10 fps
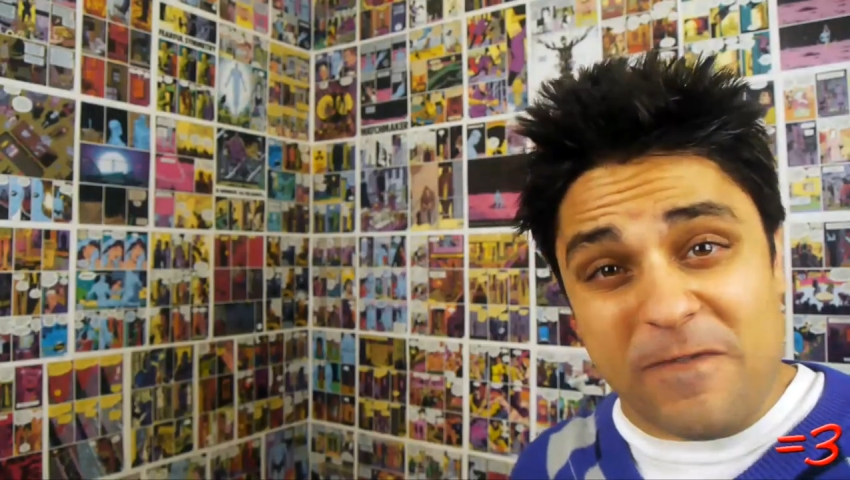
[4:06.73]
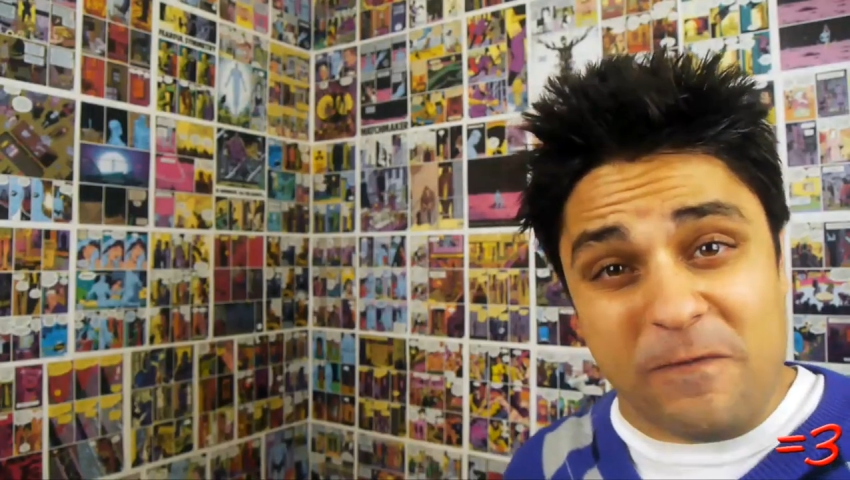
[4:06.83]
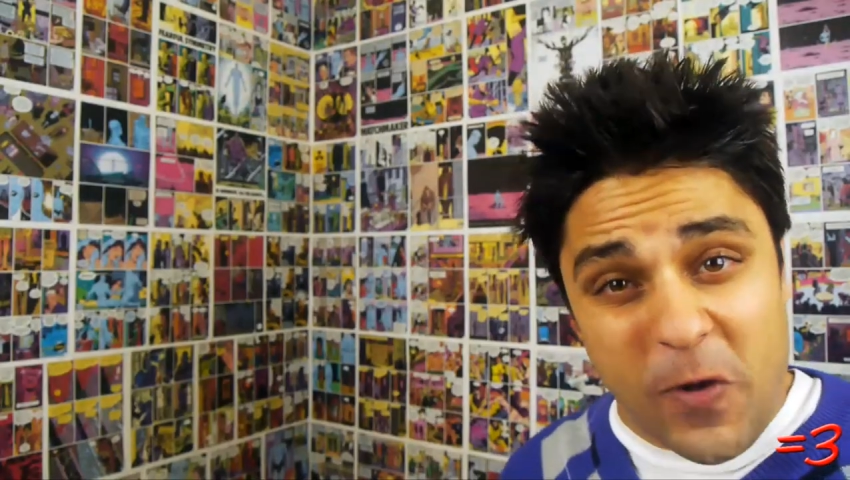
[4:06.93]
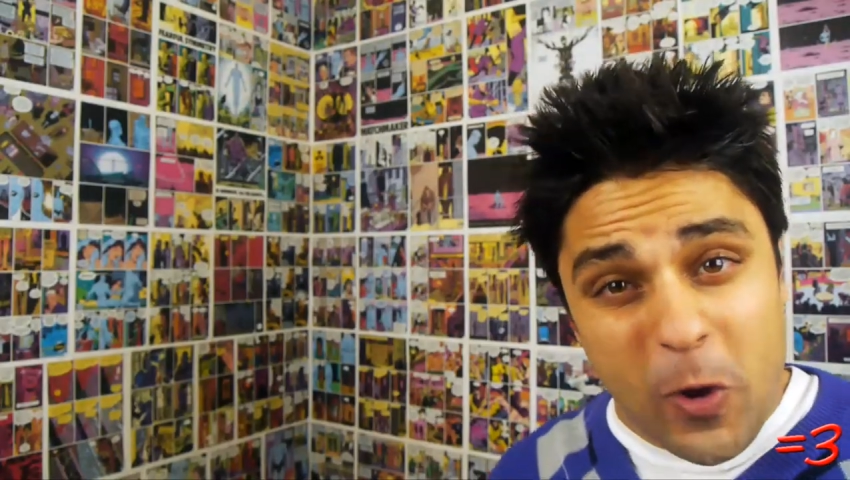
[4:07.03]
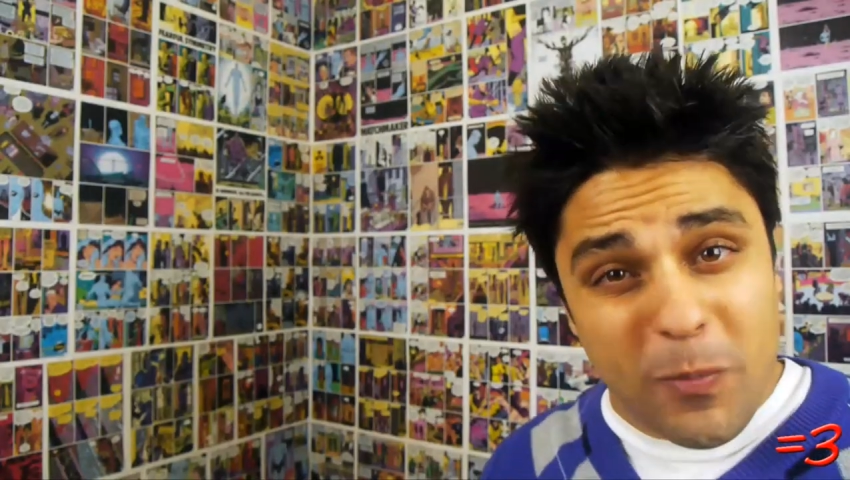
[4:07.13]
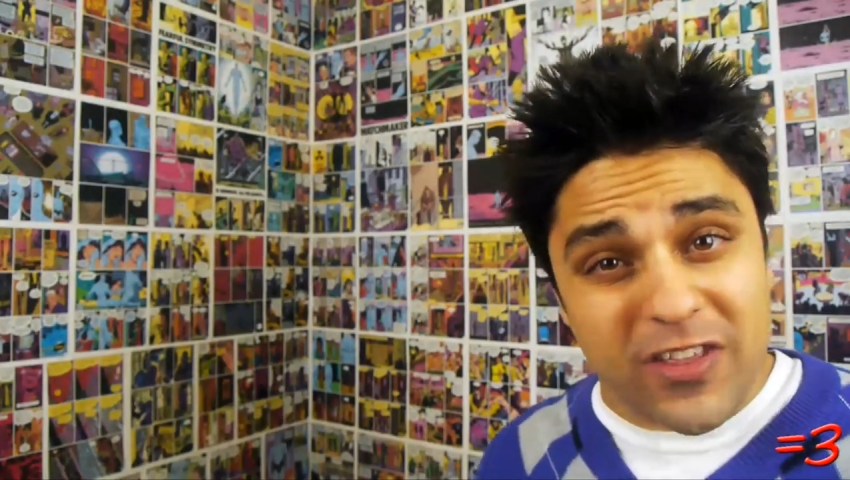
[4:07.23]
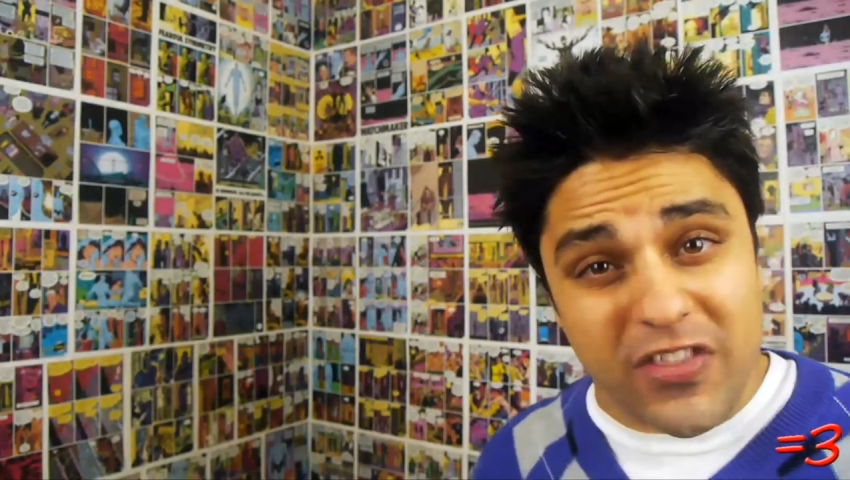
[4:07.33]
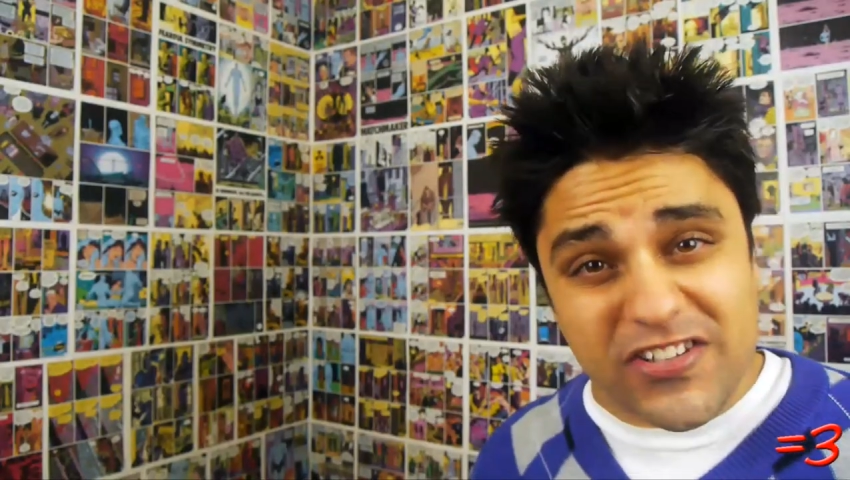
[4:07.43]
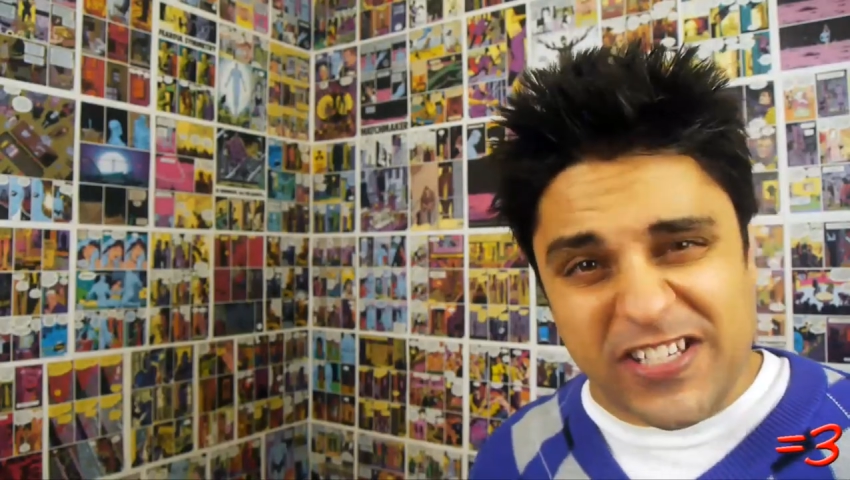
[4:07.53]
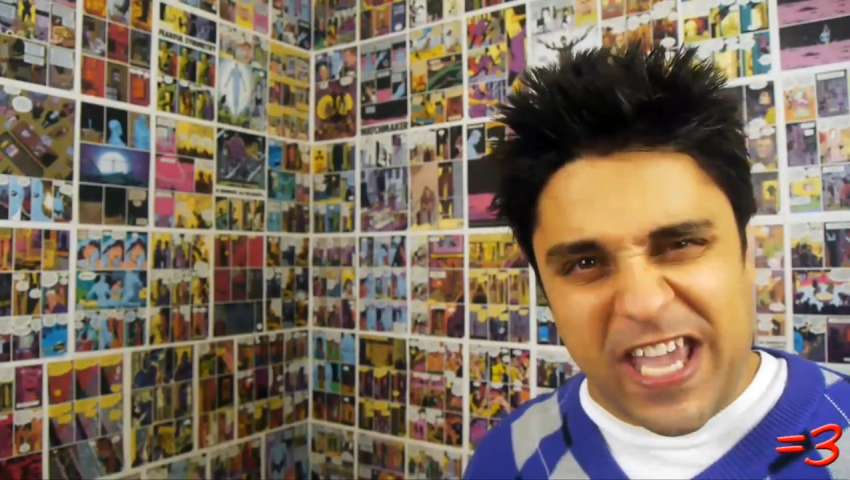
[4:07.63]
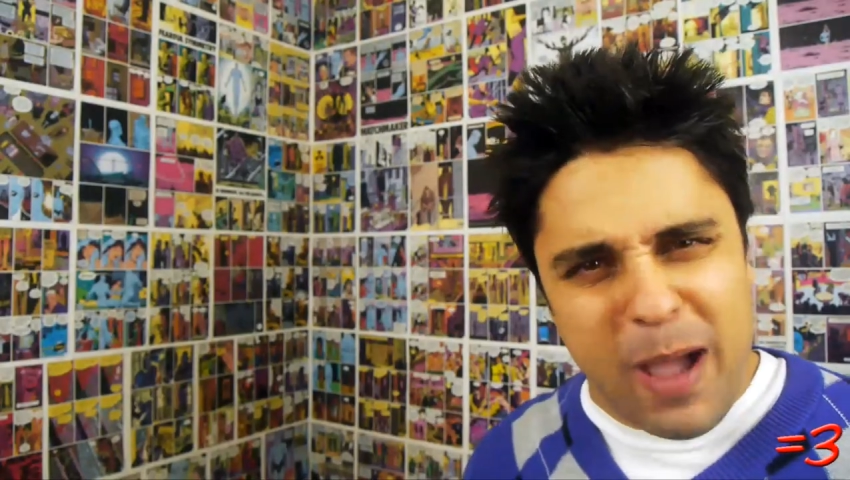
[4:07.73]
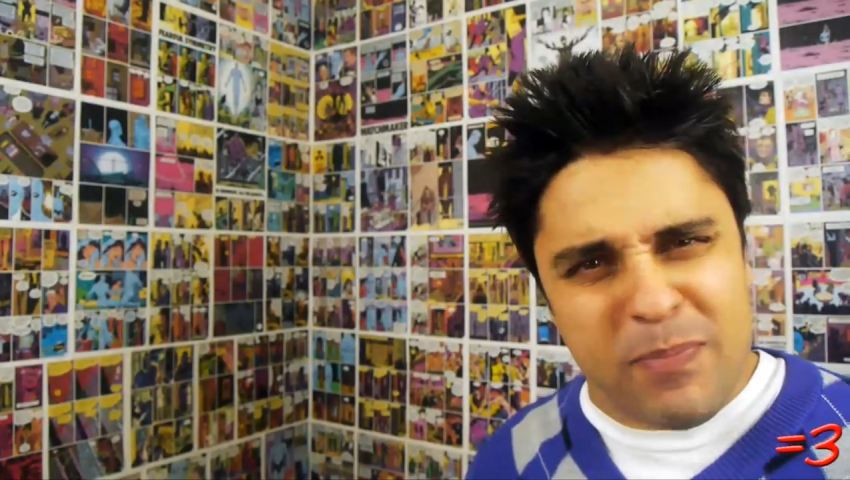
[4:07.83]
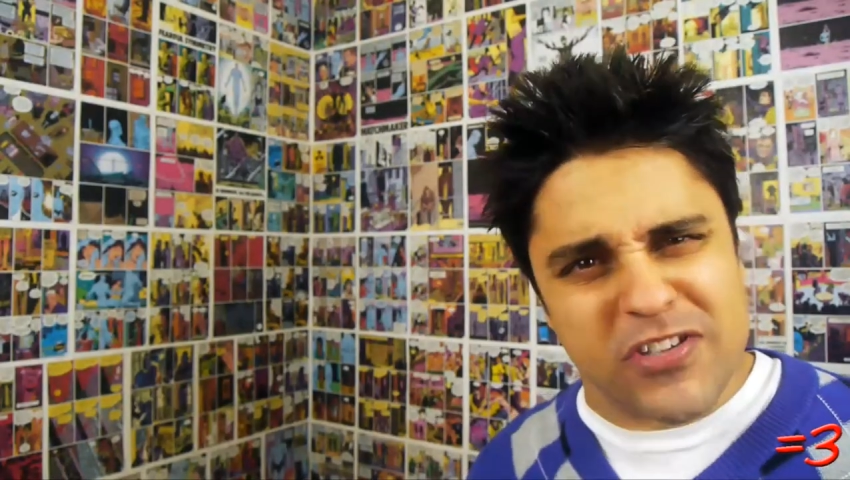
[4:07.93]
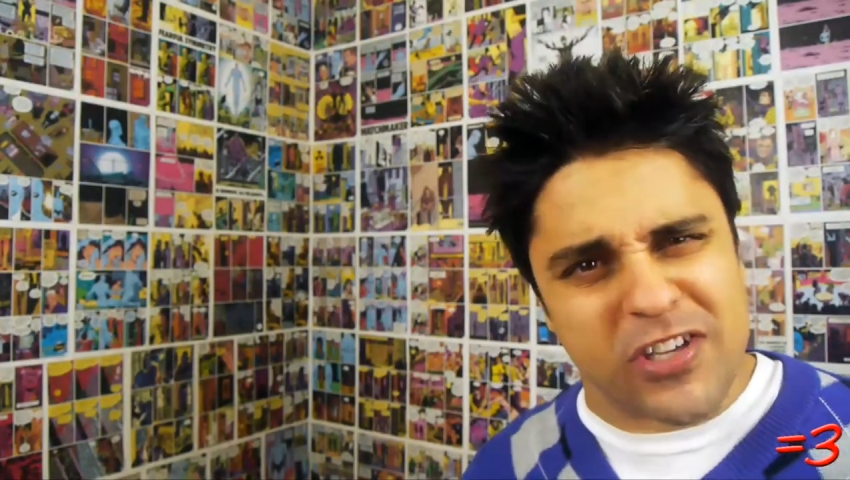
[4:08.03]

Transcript: filming this kept his